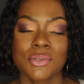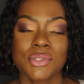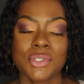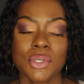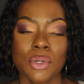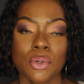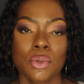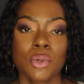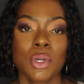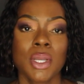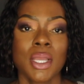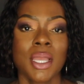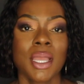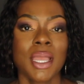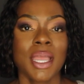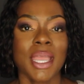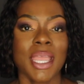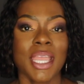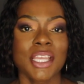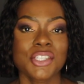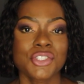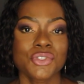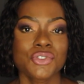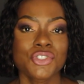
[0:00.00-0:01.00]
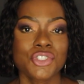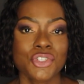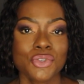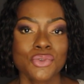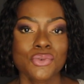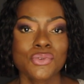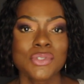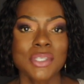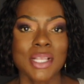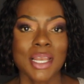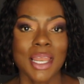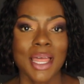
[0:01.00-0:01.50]
So as you
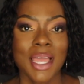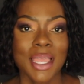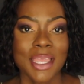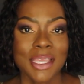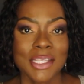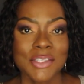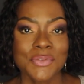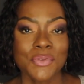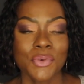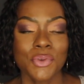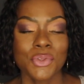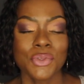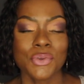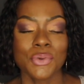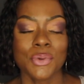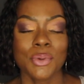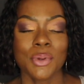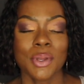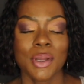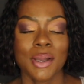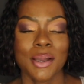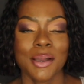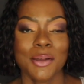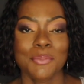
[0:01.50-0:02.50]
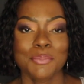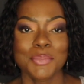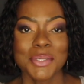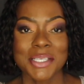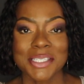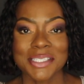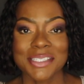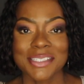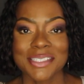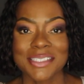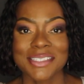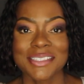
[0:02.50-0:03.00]
choose clients for your
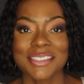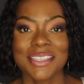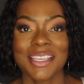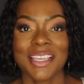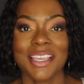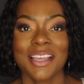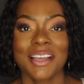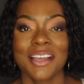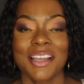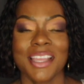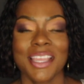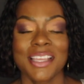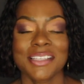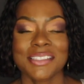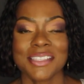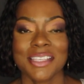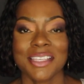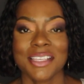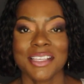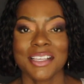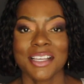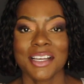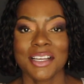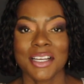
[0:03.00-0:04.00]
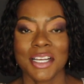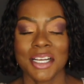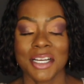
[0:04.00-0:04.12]
business as a